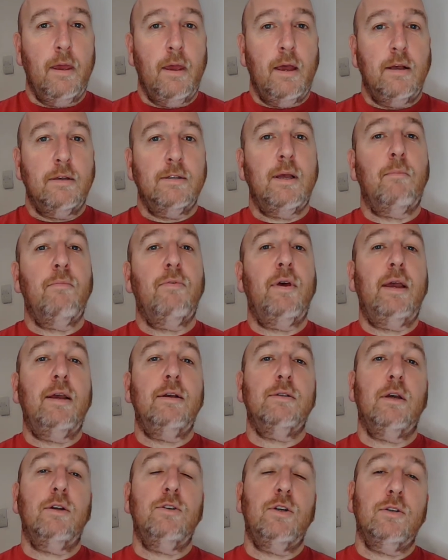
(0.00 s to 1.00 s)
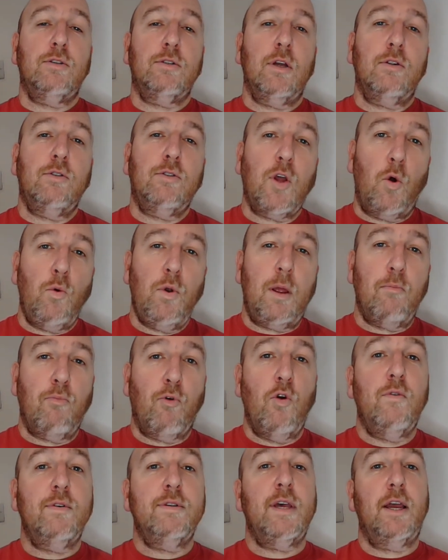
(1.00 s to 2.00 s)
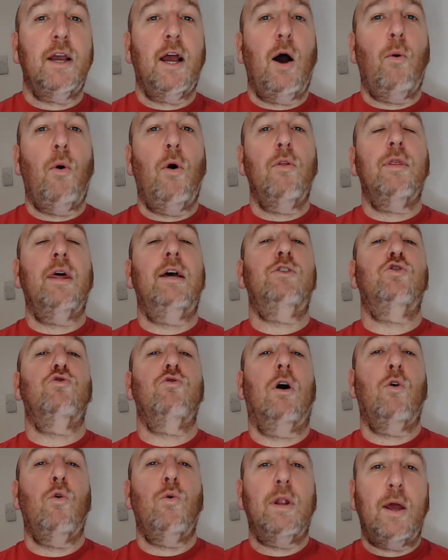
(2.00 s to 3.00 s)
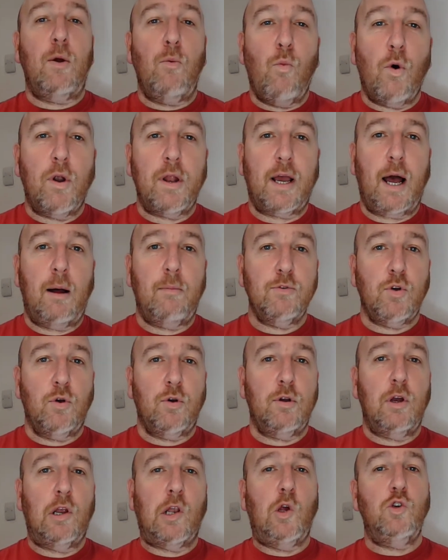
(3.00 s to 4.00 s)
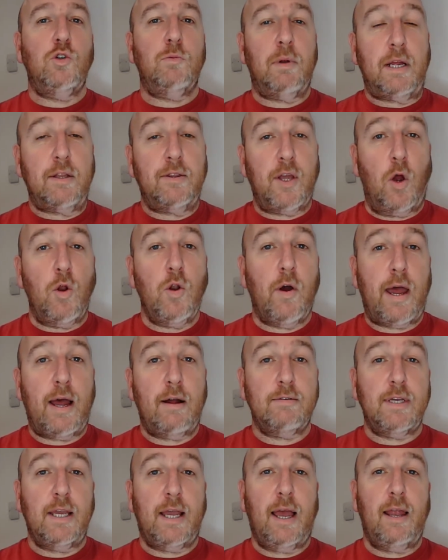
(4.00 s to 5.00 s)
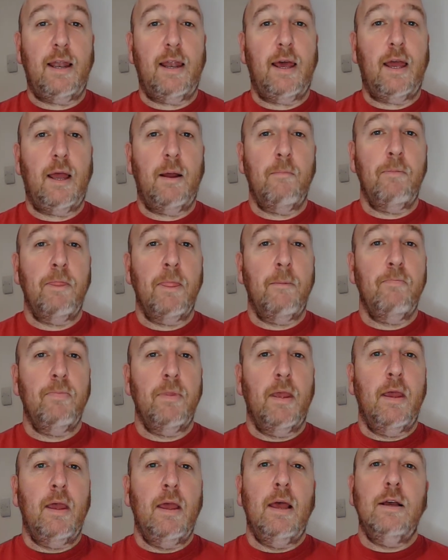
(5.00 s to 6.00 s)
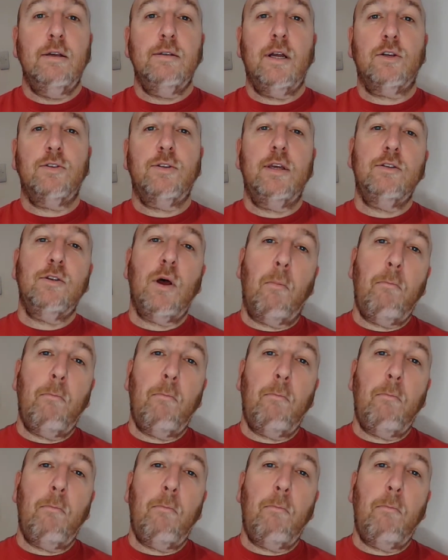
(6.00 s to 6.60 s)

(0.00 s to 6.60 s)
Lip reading: Some things just don't improve as they go on. They struggle, they want to come to a conclusion, but they don't know how to get there. Such things like